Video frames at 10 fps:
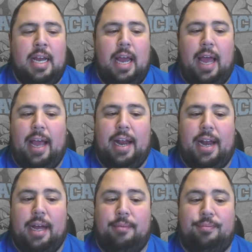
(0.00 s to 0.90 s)
And
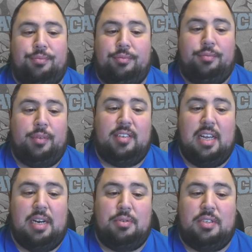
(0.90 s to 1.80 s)
um, like I said,
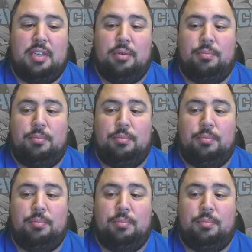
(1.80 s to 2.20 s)
it was, you know,